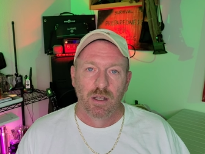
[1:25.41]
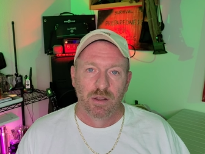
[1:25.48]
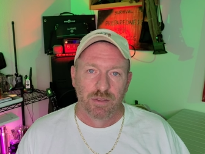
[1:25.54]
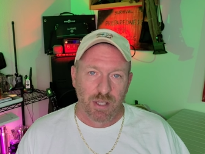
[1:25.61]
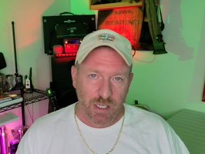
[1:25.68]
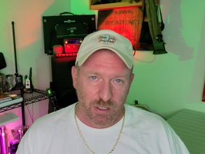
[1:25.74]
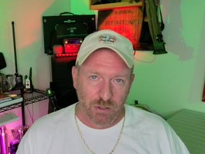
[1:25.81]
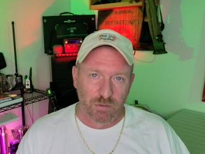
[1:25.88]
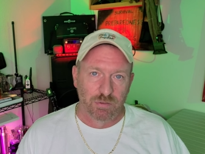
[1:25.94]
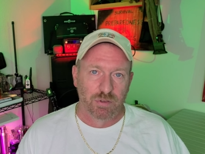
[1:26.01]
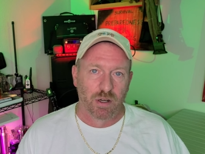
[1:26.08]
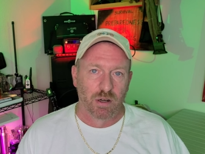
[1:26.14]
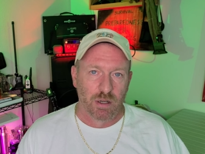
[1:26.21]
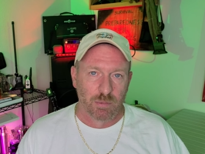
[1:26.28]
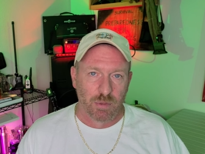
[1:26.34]
Thank you
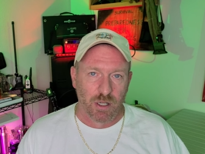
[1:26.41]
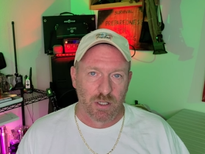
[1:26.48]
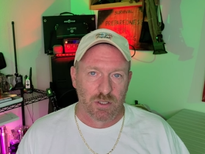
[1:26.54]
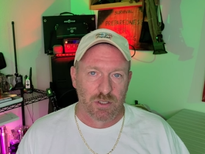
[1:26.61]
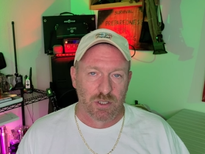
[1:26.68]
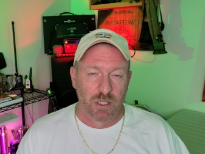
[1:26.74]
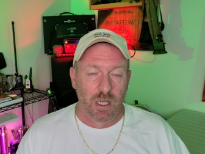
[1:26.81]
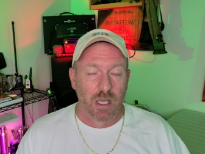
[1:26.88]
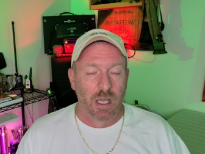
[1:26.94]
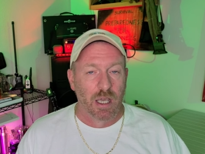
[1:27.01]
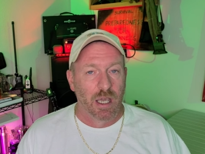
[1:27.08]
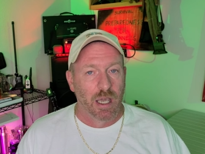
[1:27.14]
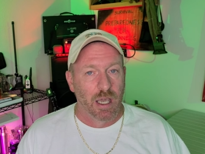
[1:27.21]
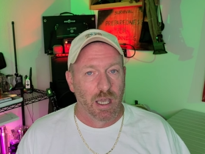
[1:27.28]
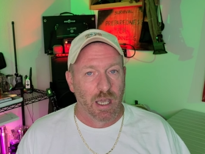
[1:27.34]
very much.
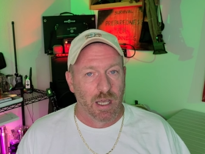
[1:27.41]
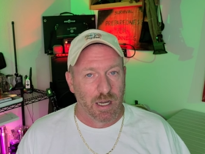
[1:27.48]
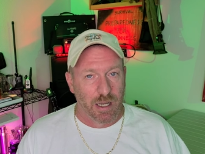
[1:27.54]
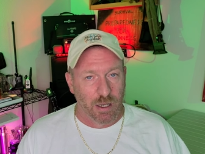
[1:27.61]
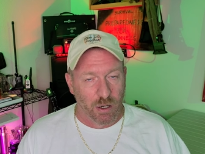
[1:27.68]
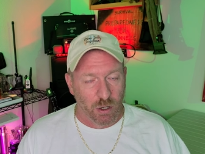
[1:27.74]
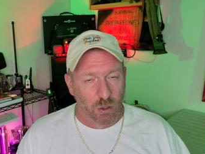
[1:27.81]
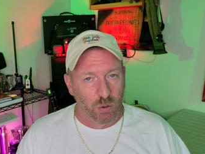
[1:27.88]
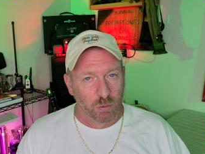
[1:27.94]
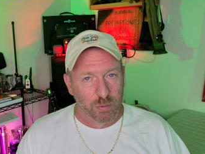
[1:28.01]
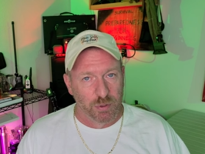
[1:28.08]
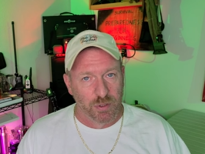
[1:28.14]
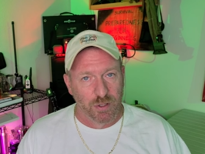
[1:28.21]
And I hope